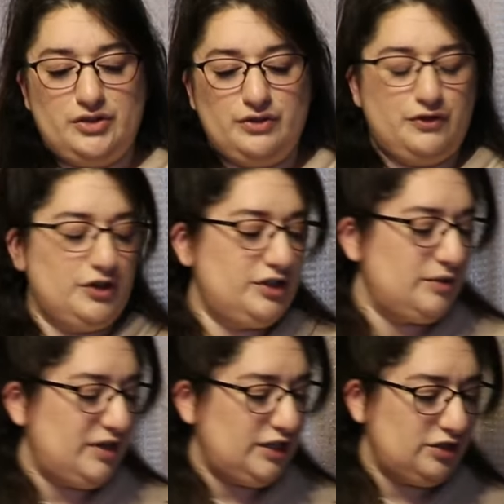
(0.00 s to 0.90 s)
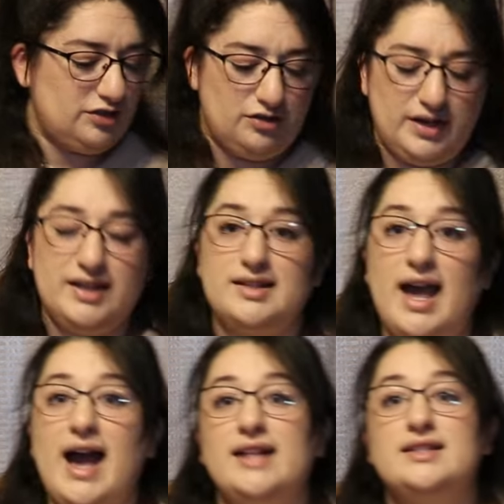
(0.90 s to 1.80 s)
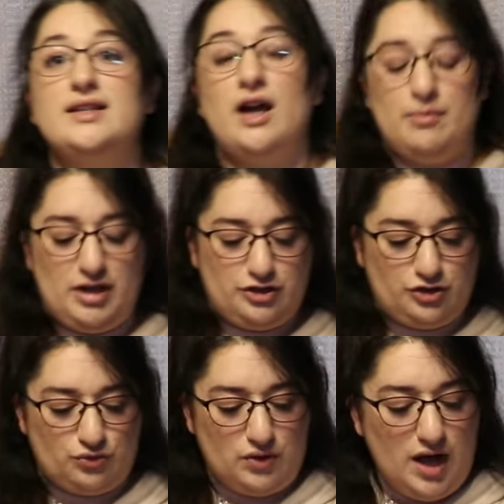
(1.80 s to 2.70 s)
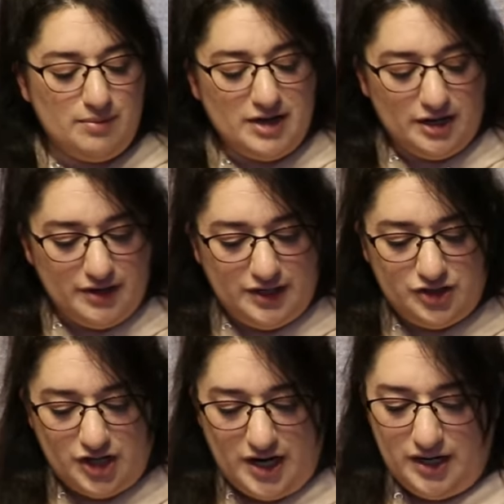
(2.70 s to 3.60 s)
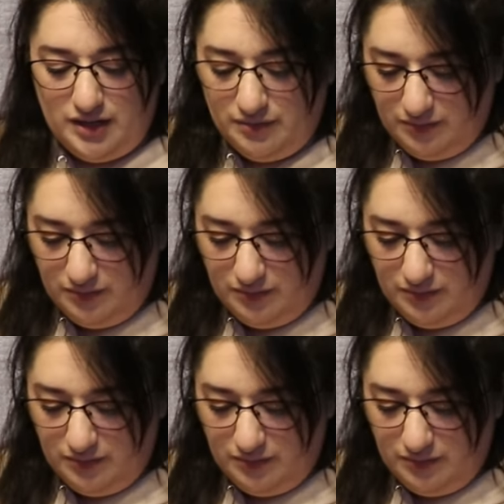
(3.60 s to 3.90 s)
So the first thing we need to do is add some strawberry jam.